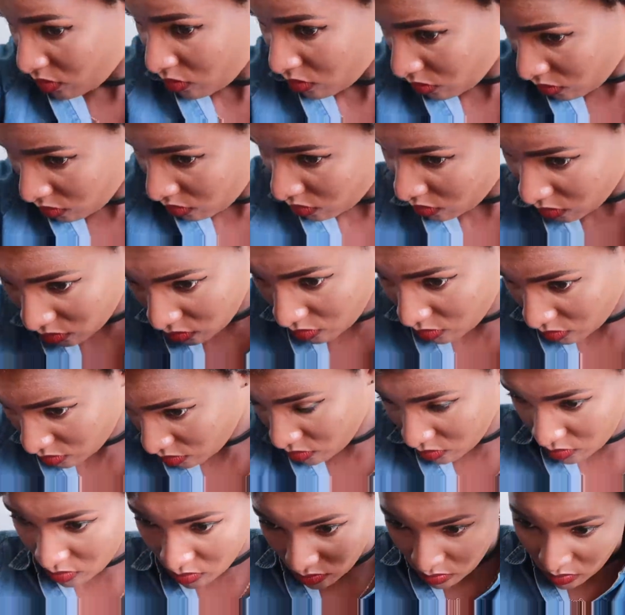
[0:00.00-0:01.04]
And then
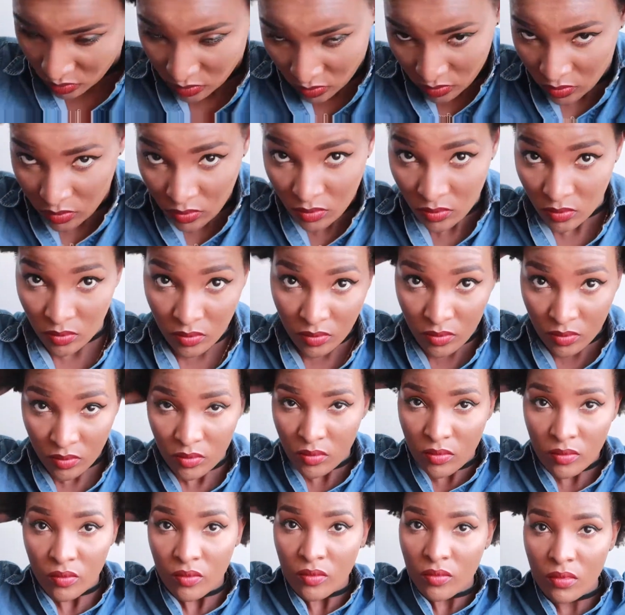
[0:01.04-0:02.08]
what else I would like to
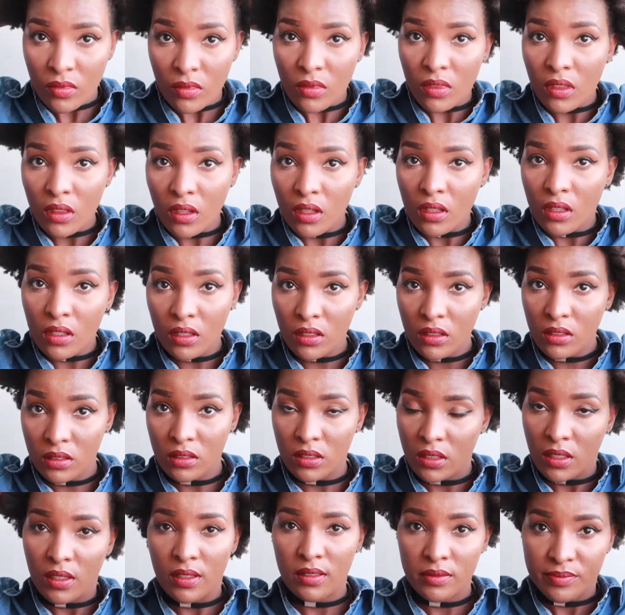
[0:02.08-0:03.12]
do when I'm doing this
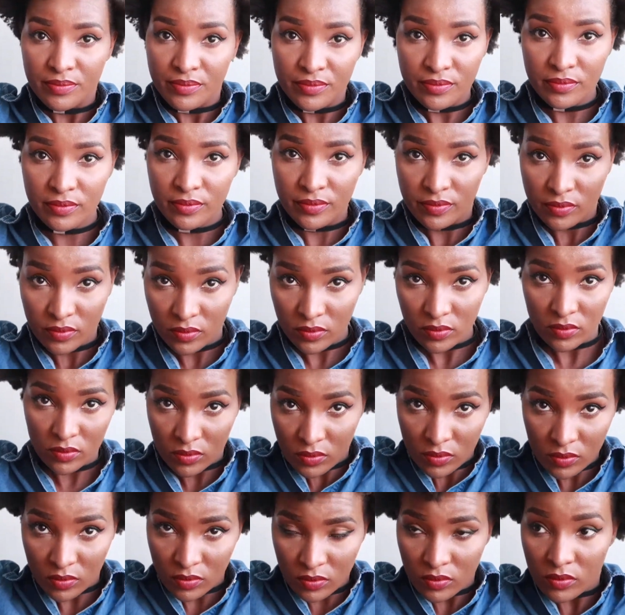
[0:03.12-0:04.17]
style is to just go
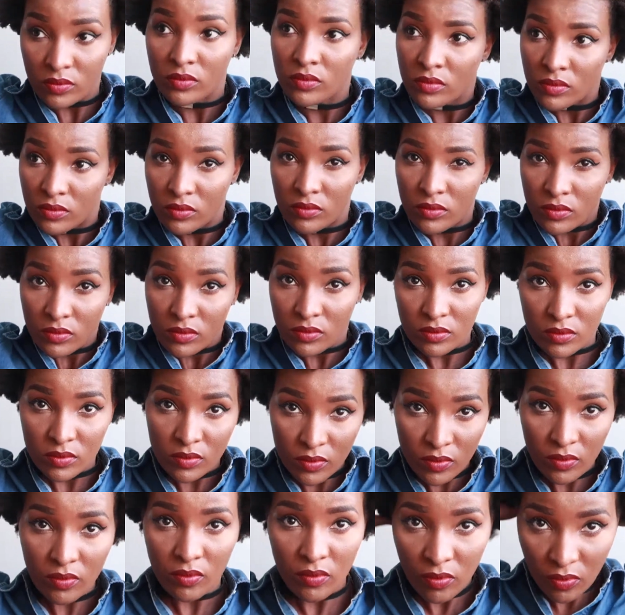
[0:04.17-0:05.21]
ahead and massage my
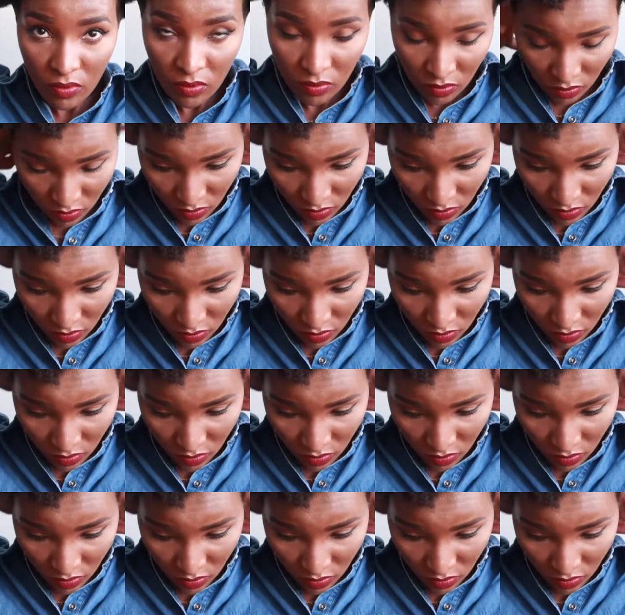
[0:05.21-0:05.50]
head.